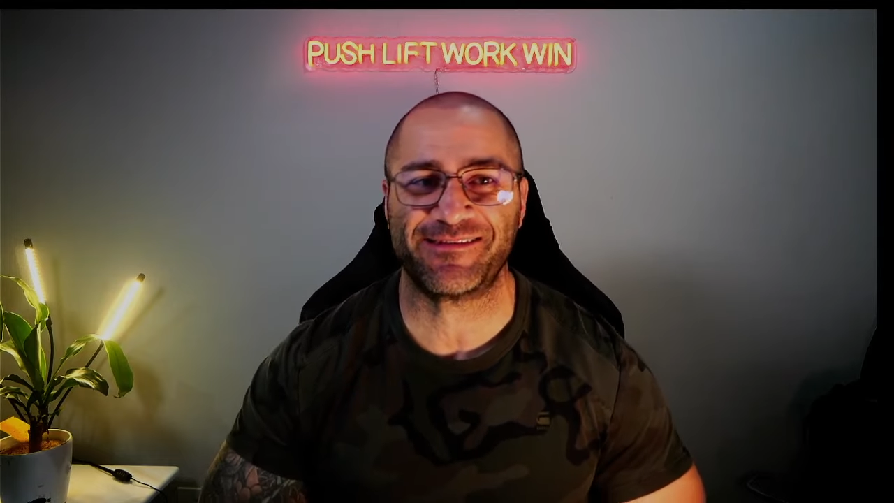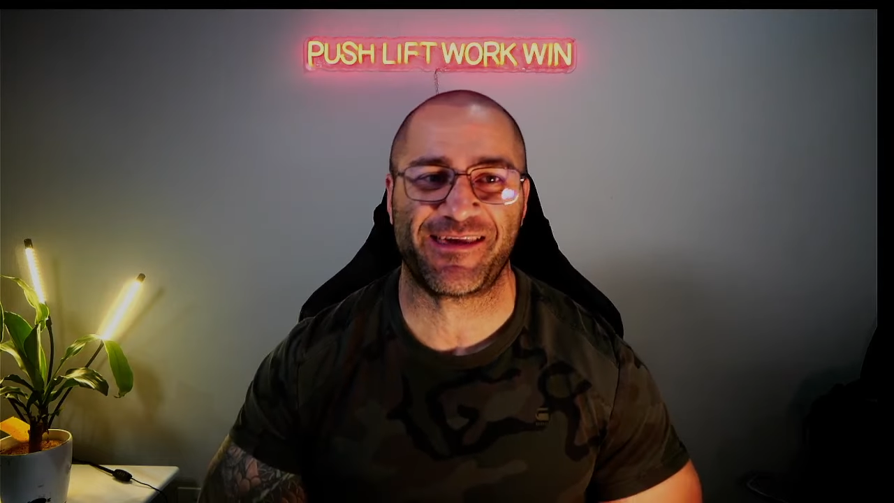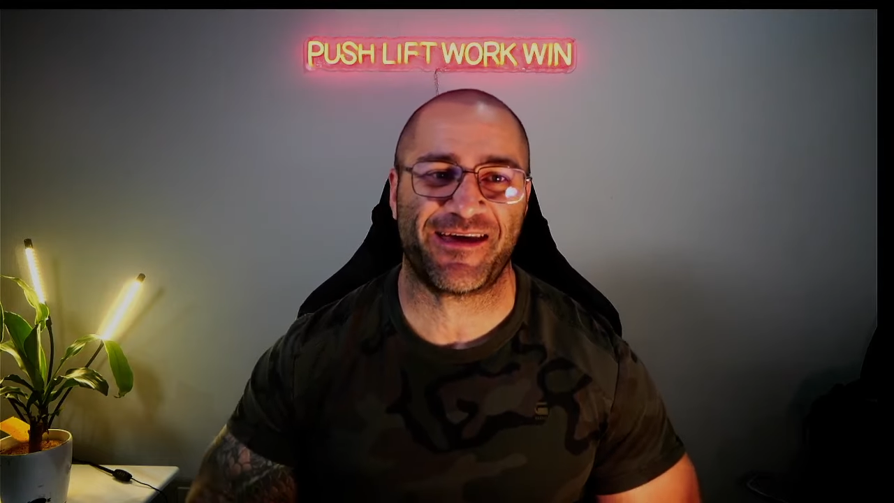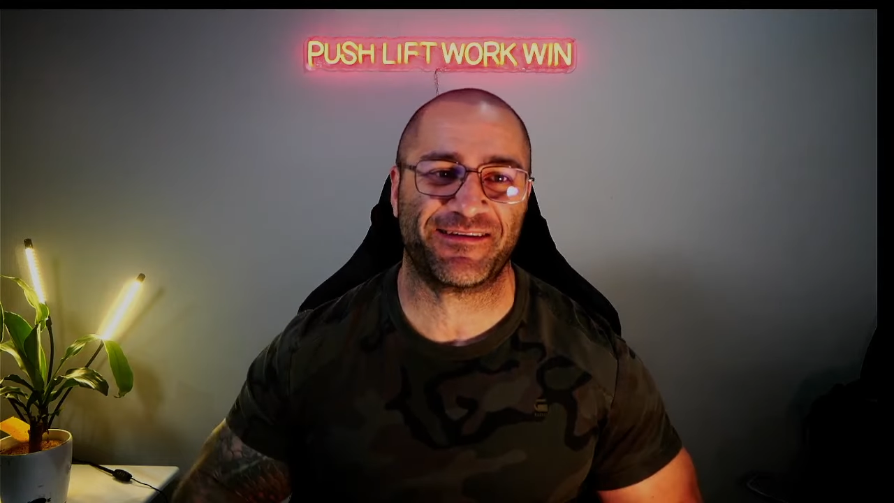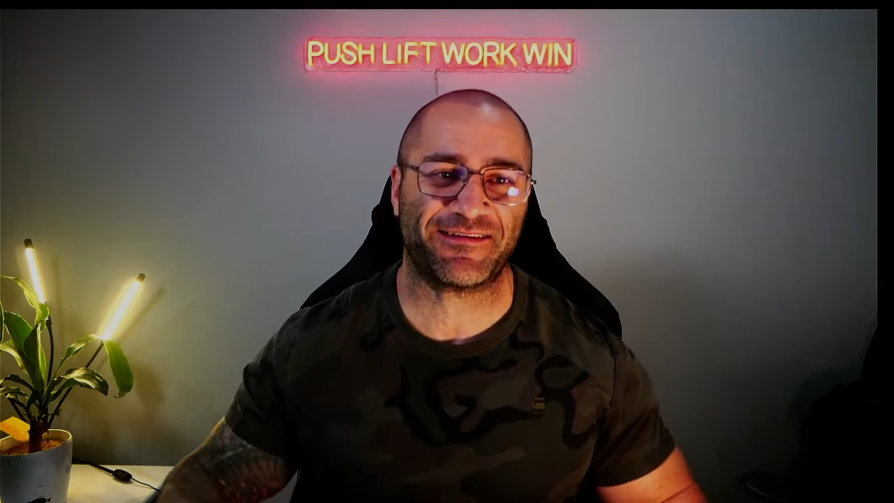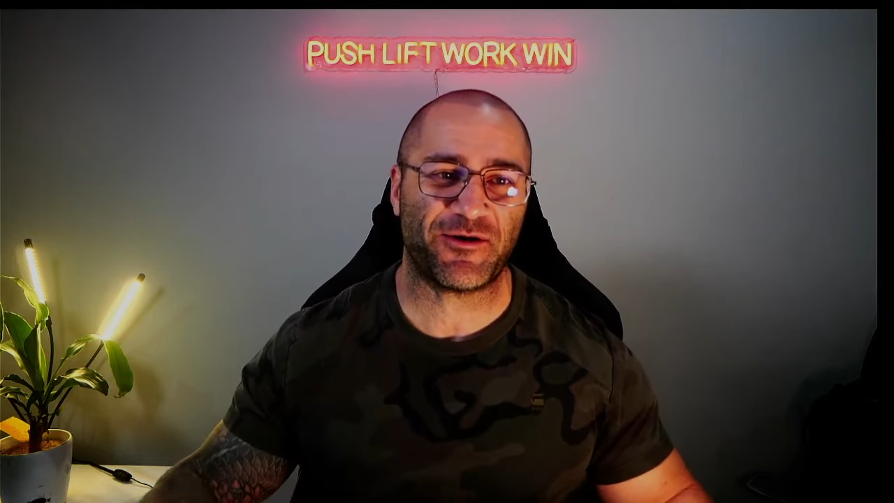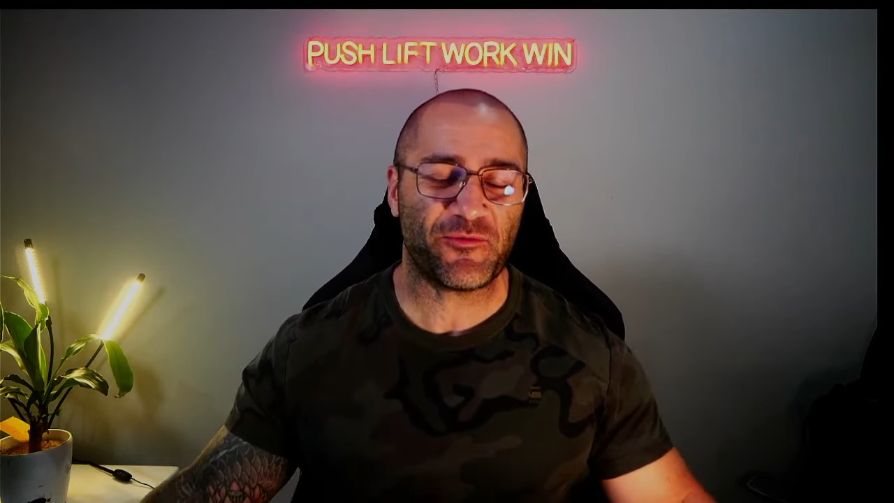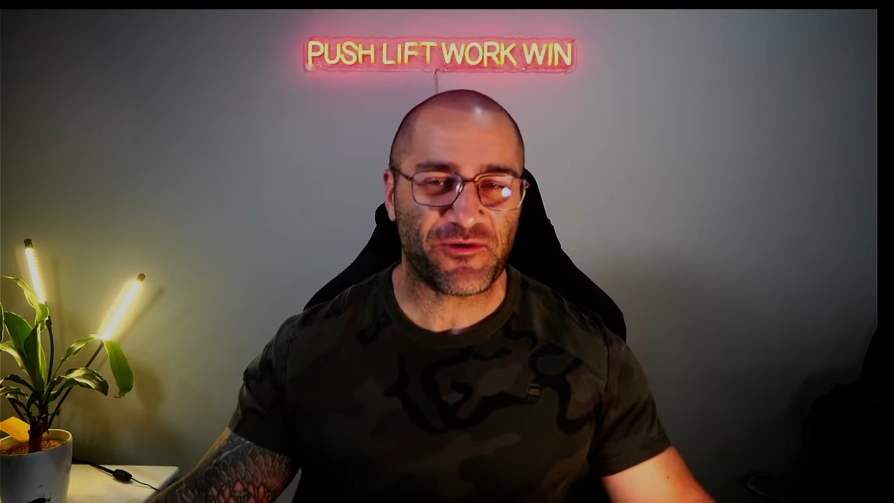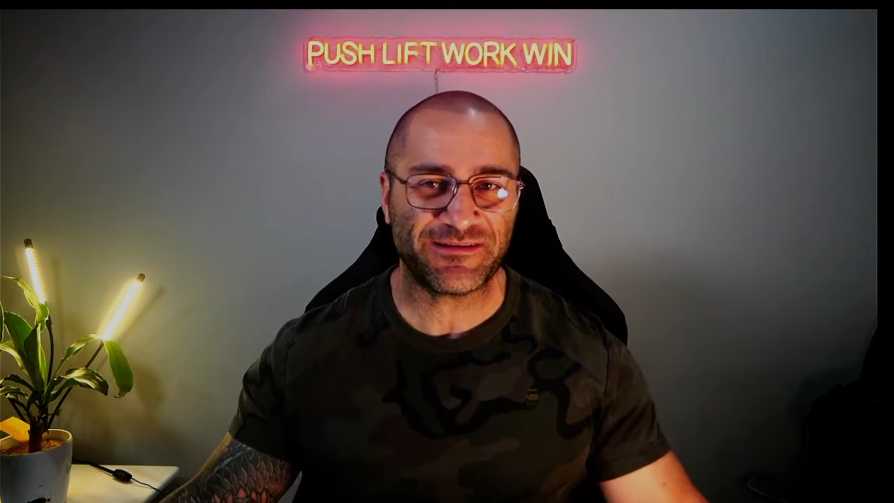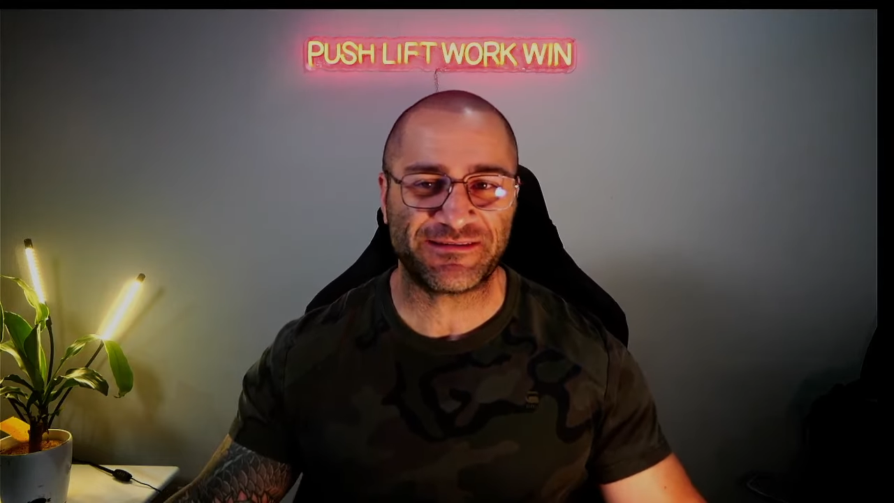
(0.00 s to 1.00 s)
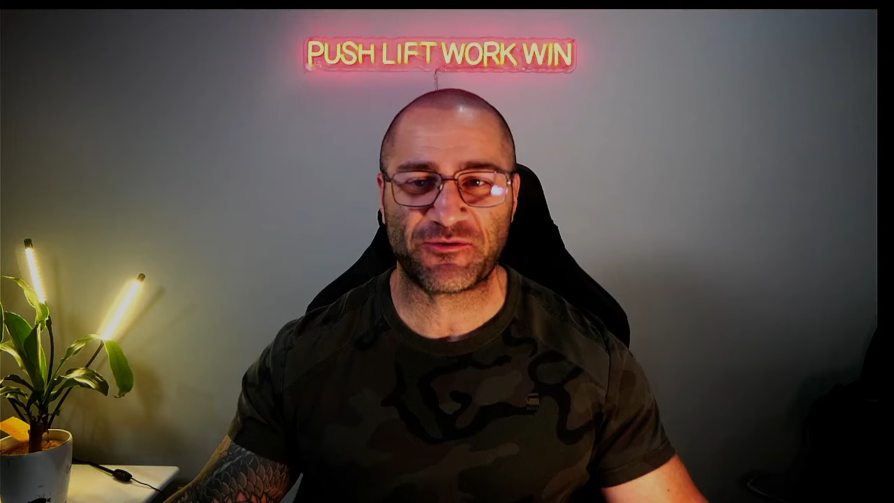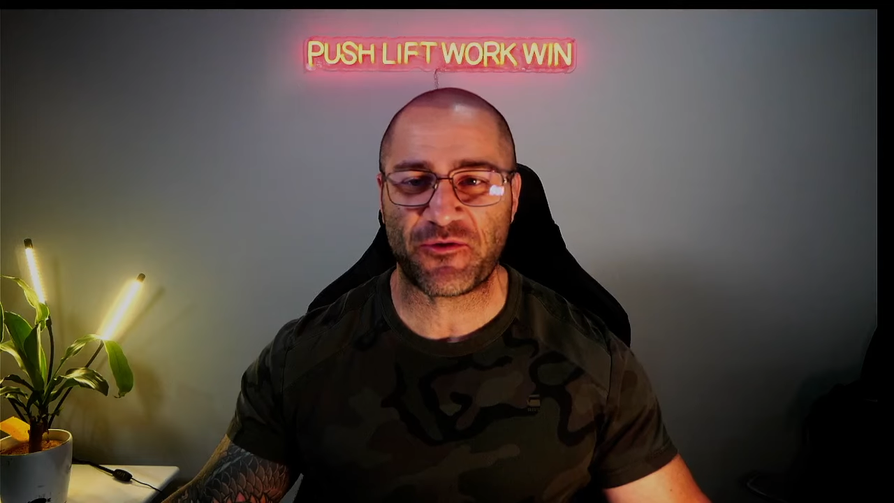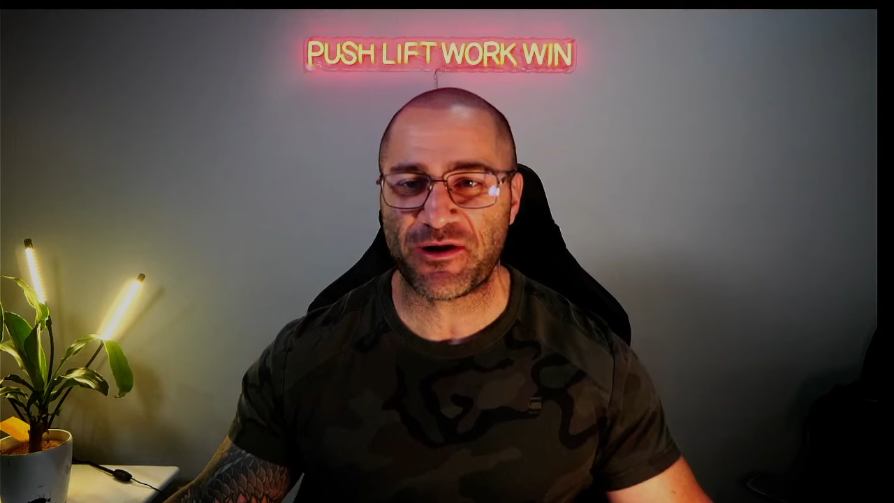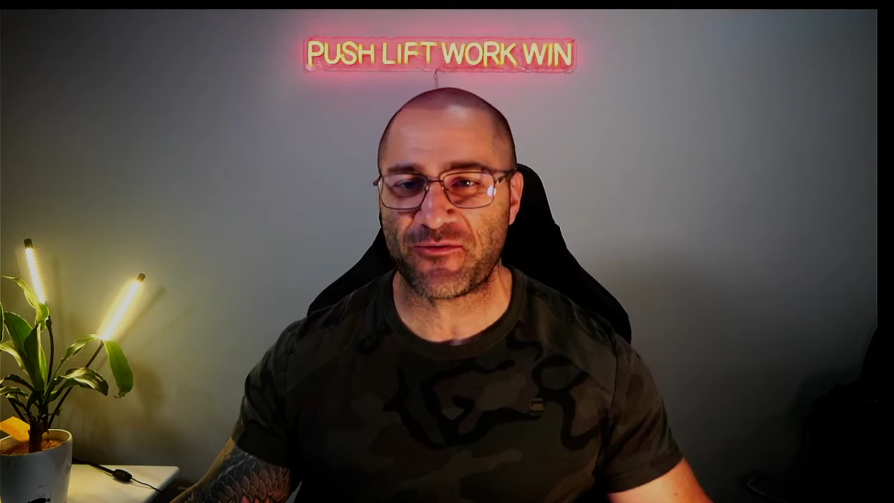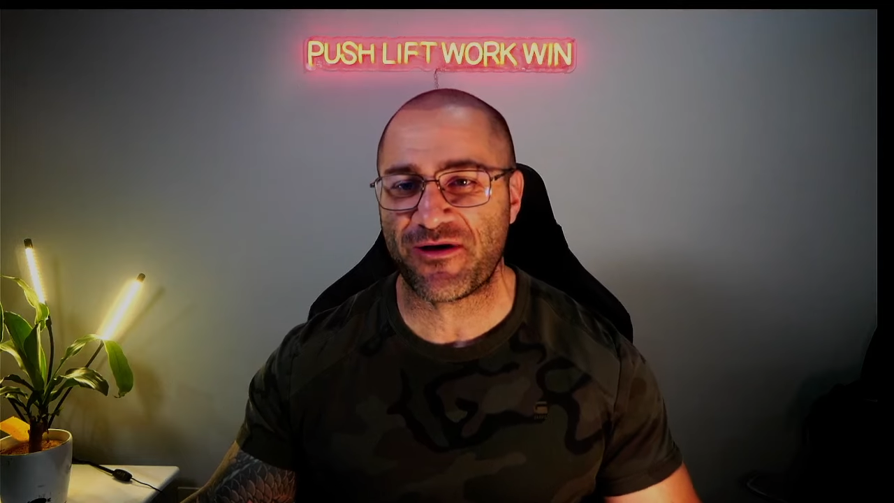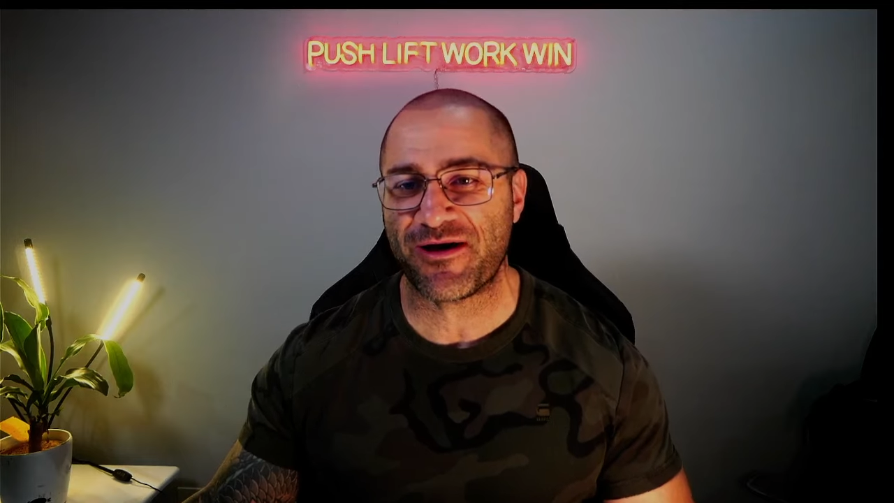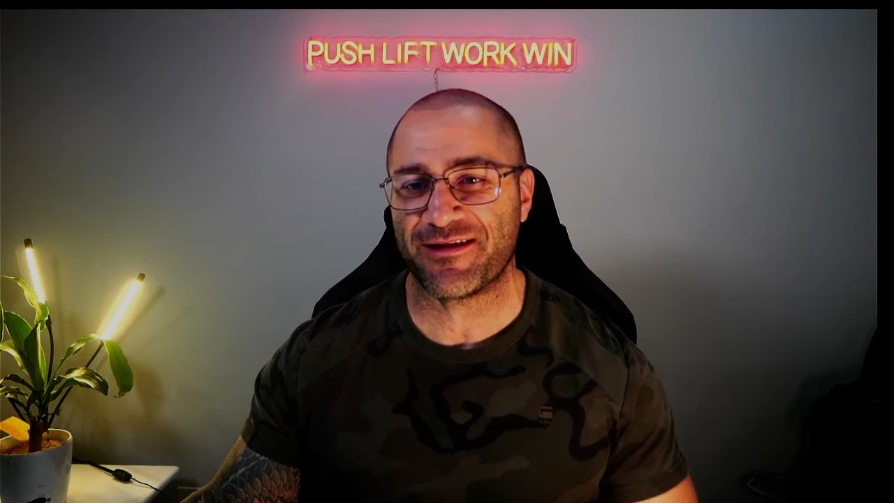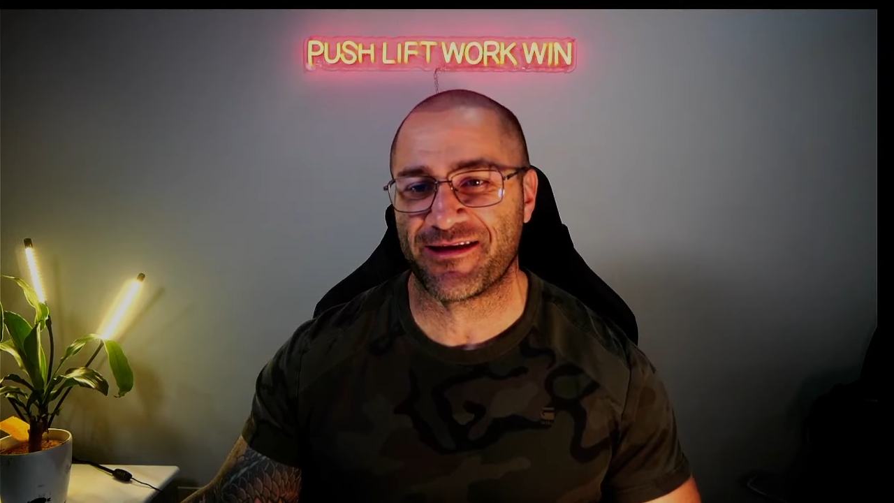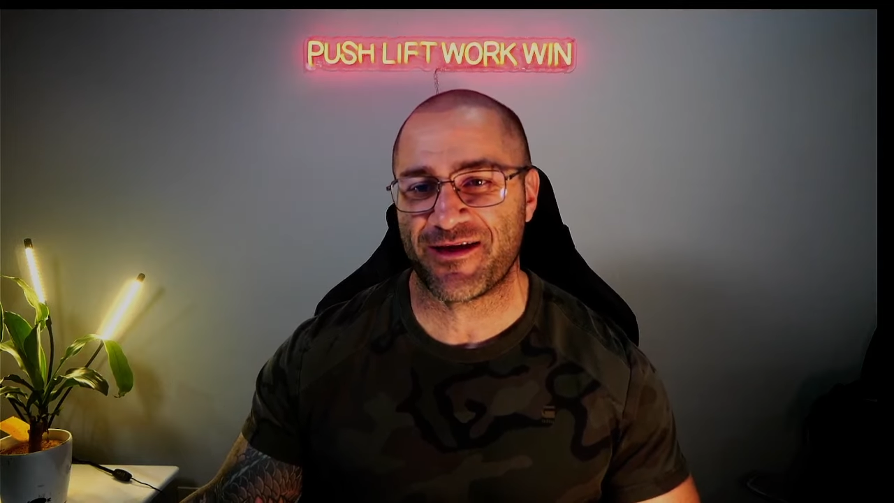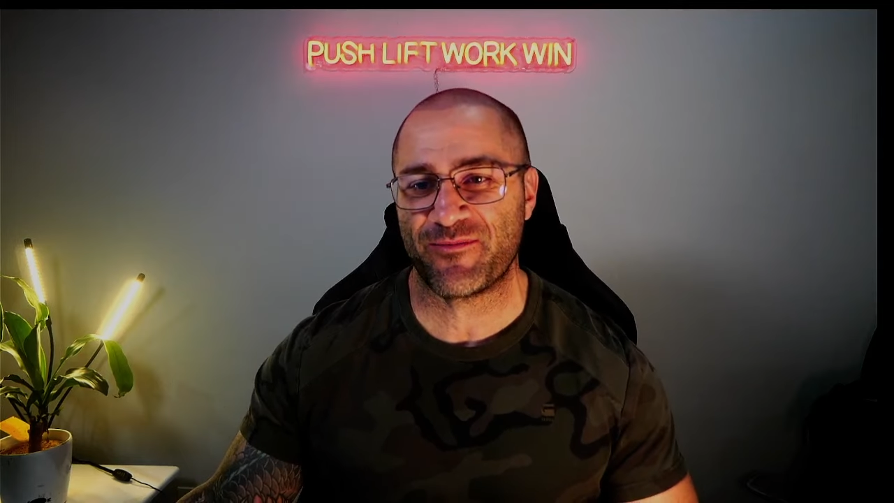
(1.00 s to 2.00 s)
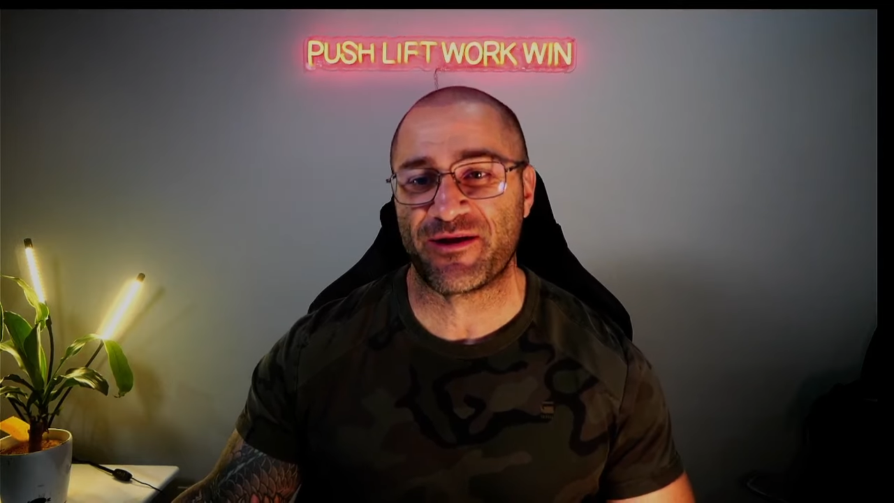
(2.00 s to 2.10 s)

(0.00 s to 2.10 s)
so it was quite a while ago, but